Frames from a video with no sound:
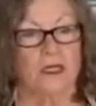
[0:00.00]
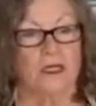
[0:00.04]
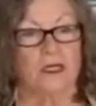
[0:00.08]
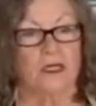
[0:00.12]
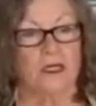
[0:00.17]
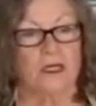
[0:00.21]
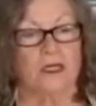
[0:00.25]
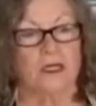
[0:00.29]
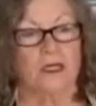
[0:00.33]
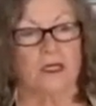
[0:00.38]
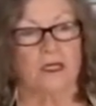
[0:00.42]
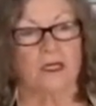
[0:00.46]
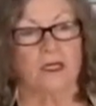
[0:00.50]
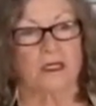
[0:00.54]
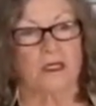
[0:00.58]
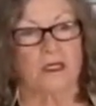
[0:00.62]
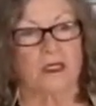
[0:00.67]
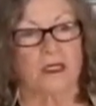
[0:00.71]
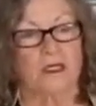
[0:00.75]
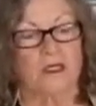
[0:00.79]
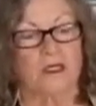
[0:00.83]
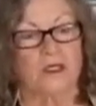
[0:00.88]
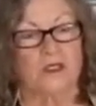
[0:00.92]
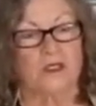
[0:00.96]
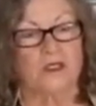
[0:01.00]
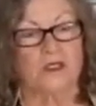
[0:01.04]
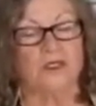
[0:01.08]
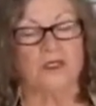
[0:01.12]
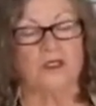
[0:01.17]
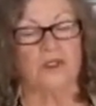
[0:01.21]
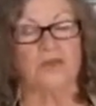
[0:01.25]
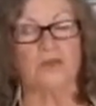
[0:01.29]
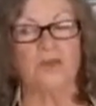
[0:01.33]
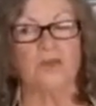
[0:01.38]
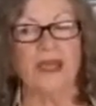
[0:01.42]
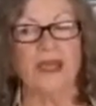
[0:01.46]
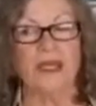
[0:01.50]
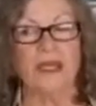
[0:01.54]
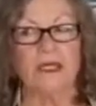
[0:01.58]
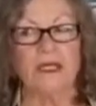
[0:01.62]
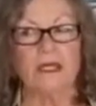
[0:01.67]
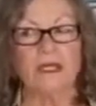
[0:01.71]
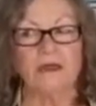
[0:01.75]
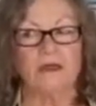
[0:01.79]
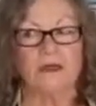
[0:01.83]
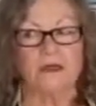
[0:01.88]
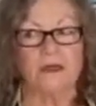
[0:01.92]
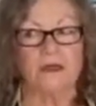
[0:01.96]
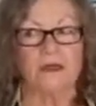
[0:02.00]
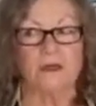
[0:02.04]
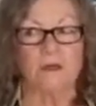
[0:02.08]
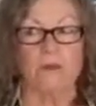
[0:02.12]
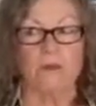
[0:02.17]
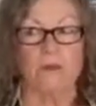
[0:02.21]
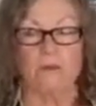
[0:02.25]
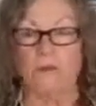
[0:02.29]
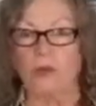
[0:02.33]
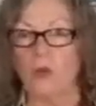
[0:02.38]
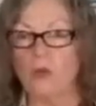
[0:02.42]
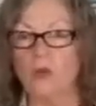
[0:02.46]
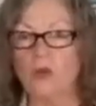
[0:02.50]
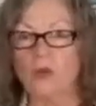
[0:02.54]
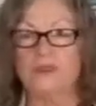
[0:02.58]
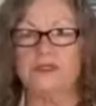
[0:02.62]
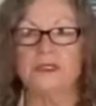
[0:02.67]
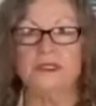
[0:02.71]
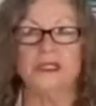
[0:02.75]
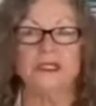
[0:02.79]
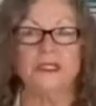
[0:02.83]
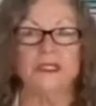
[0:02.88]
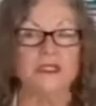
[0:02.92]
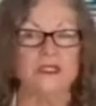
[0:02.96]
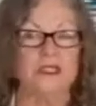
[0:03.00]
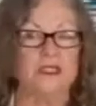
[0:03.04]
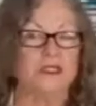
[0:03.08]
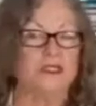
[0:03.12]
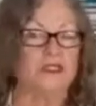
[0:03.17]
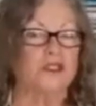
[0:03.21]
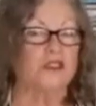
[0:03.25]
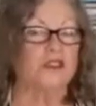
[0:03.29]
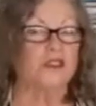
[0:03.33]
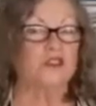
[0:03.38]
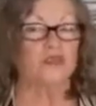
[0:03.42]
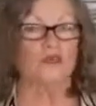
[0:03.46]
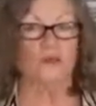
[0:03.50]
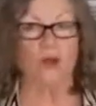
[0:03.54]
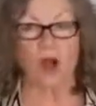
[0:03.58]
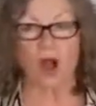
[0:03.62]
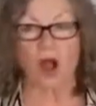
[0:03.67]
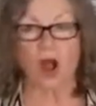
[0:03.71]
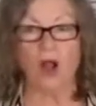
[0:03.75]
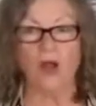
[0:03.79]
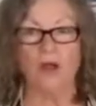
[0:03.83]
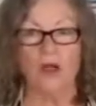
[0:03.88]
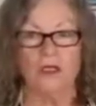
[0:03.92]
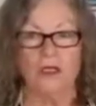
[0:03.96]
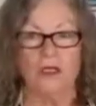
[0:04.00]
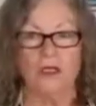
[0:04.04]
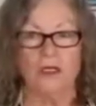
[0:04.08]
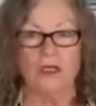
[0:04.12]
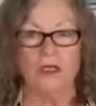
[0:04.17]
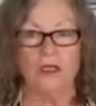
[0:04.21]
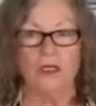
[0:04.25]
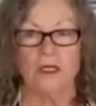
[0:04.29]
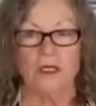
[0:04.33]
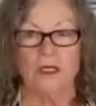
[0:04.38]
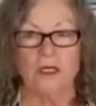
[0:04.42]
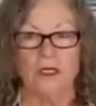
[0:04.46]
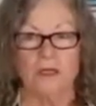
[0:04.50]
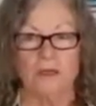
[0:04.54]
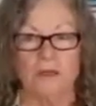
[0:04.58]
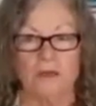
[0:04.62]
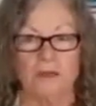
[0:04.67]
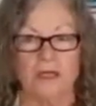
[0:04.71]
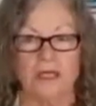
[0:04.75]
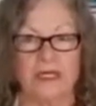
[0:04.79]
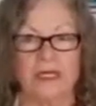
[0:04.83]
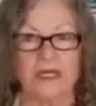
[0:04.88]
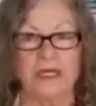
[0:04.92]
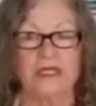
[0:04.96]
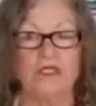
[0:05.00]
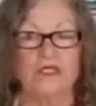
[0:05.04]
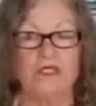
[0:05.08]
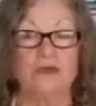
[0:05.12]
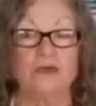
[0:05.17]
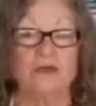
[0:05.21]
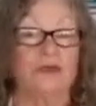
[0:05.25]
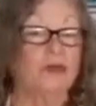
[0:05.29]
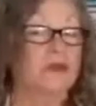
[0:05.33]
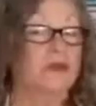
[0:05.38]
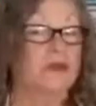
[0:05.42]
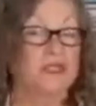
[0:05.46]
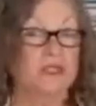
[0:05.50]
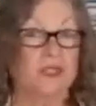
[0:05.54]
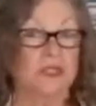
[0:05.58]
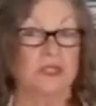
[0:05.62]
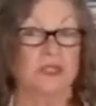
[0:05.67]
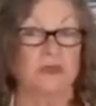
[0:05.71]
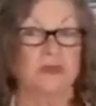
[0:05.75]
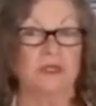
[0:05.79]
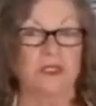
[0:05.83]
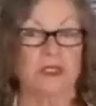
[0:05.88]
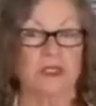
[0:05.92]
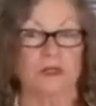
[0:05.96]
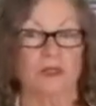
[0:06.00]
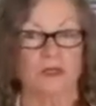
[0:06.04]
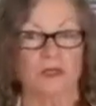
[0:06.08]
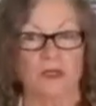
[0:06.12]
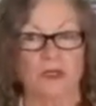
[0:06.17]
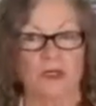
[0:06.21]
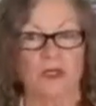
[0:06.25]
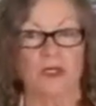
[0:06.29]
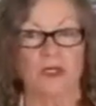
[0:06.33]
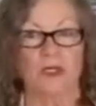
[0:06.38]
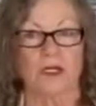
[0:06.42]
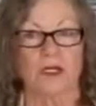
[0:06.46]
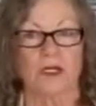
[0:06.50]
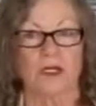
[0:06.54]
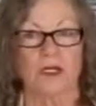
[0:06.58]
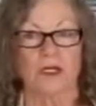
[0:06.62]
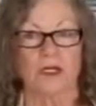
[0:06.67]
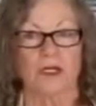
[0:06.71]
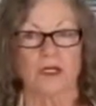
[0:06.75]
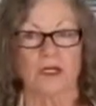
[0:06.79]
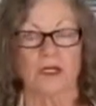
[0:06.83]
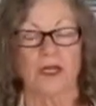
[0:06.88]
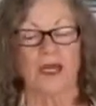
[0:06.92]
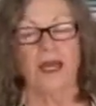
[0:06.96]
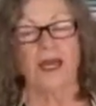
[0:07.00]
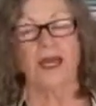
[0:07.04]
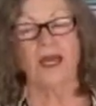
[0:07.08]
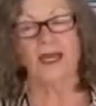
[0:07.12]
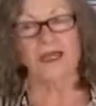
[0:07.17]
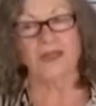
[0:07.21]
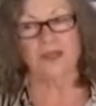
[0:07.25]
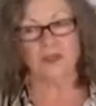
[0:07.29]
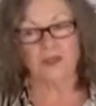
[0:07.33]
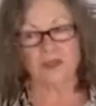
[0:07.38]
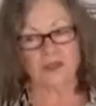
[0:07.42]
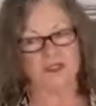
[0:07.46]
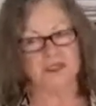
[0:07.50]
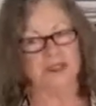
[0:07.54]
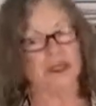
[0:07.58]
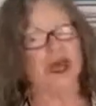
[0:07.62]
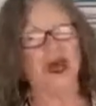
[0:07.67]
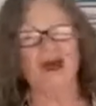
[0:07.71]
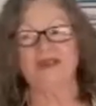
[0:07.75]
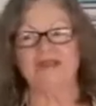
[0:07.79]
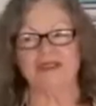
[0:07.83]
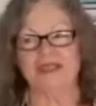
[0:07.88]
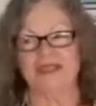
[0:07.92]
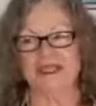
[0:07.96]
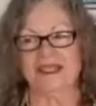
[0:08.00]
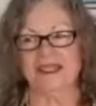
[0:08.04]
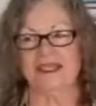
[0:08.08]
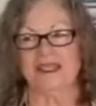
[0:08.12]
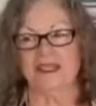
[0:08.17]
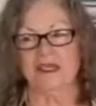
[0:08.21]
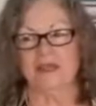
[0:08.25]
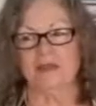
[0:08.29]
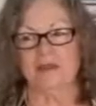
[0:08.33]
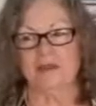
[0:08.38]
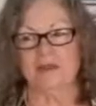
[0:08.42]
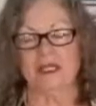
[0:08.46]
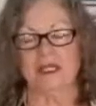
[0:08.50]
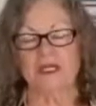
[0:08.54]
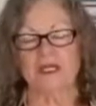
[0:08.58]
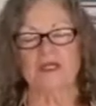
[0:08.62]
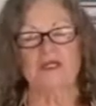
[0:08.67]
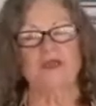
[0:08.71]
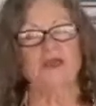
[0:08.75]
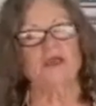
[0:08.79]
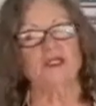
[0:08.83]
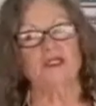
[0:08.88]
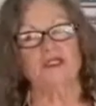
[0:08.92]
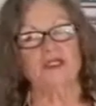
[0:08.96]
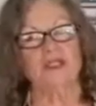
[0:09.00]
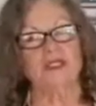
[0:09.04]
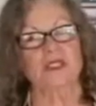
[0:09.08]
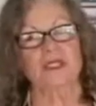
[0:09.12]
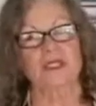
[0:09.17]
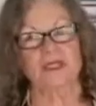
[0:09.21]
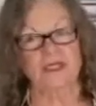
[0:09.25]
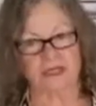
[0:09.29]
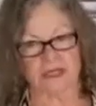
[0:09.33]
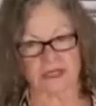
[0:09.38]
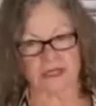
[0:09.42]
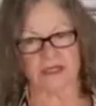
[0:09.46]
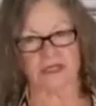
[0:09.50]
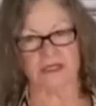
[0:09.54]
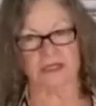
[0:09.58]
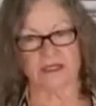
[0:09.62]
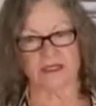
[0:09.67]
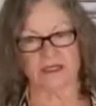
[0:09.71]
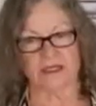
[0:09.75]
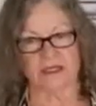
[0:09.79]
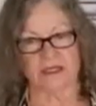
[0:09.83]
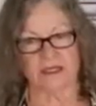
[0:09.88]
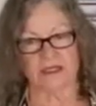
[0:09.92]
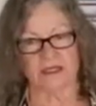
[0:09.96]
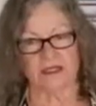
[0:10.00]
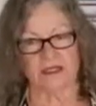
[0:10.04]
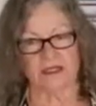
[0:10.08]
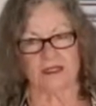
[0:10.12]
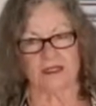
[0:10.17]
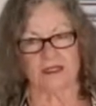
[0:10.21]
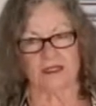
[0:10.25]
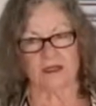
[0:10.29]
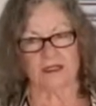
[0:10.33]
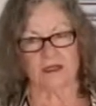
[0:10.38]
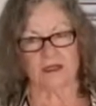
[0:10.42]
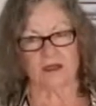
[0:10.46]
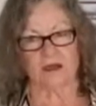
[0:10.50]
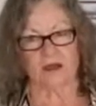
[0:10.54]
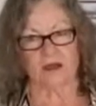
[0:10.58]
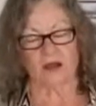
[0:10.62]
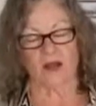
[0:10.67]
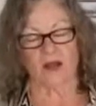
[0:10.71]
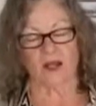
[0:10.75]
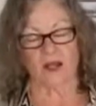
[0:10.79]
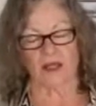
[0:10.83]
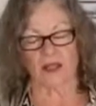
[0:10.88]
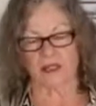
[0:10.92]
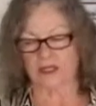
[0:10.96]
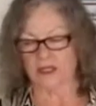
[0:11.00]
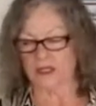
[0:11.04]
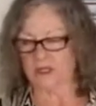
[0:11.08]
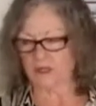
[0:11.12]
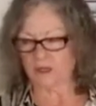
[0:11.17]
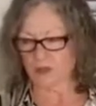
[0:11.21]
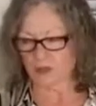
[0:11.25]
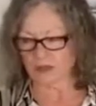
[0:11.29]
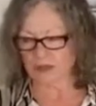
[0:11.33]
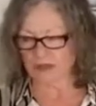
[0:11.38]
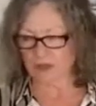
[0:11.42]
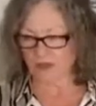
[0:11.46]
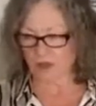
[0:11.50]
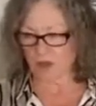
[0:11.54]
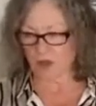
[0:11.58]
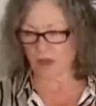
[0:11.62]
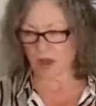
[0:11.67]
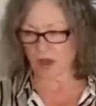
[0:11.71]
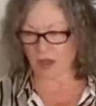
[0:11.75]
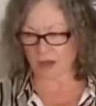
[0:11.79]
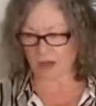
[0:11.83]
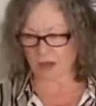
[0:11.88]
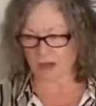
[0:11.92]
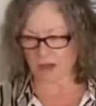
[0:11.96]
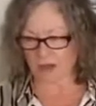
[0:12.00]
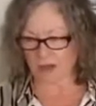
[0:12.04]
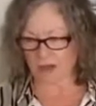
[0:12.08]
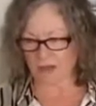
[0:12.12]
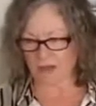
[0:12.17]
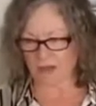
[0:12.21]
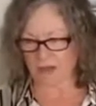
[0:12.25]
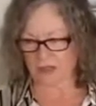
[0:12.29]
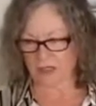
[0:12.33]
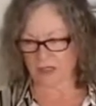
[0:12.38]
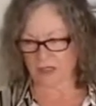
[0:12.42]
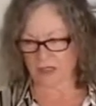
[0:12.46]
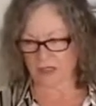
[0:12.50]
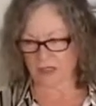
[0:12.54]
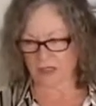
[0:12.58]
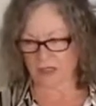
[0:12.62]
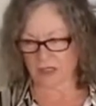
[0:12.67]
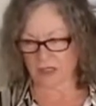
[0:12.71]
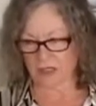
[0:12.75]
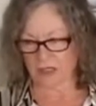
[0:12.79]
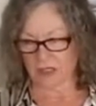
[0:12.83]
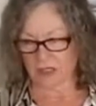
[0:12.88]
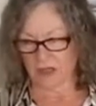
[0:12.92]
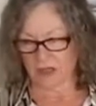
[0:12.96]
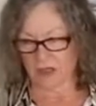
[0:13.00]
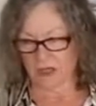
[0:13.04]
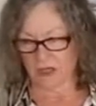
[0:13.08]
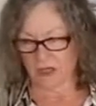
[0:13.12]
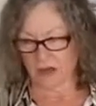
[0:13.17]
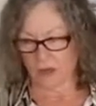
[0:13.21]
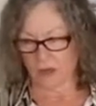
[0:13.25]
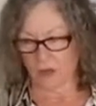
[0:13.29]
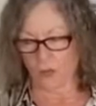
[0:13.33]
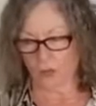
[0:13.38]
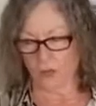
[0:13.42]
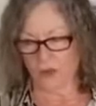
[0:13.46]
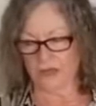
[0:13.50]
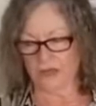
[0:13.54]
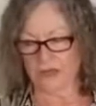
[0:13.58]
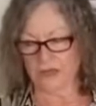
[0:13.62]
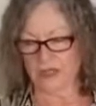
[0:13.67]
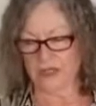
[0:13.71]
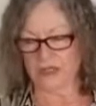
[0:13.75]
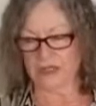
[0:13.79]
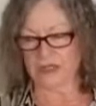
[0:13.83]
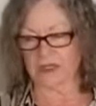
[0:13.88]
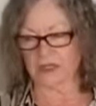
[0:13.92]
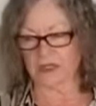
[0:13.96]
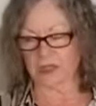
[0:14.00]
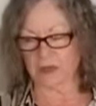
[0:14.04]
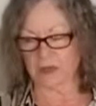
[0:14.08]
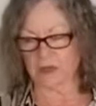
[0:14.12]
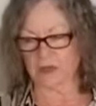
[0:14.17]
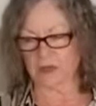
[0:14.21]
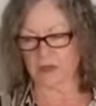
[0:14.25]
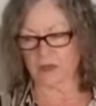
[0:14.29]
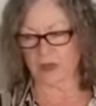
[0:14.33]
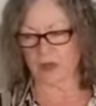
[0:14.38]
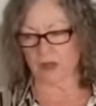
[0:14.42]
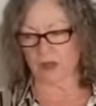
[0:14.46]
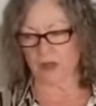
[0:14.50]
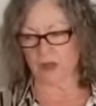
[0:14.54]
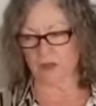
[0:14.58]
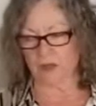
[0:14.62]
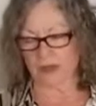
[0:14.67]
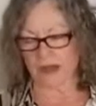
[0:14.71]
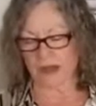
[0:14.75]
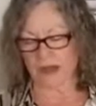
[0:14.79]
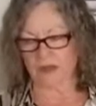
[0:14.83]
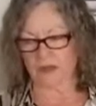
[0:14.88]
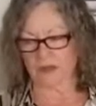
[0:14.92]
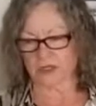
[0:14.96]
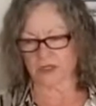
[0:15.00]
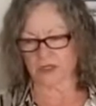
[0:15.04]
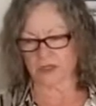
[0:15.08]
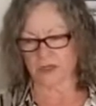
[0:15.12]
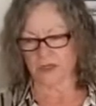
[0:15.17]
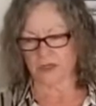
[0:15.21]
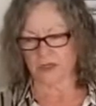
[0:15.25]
the strength, the boldness, the strong, because you know the system's going to work. And you're savvy because you can just listen. All right, so let's talk about what these steps are all about.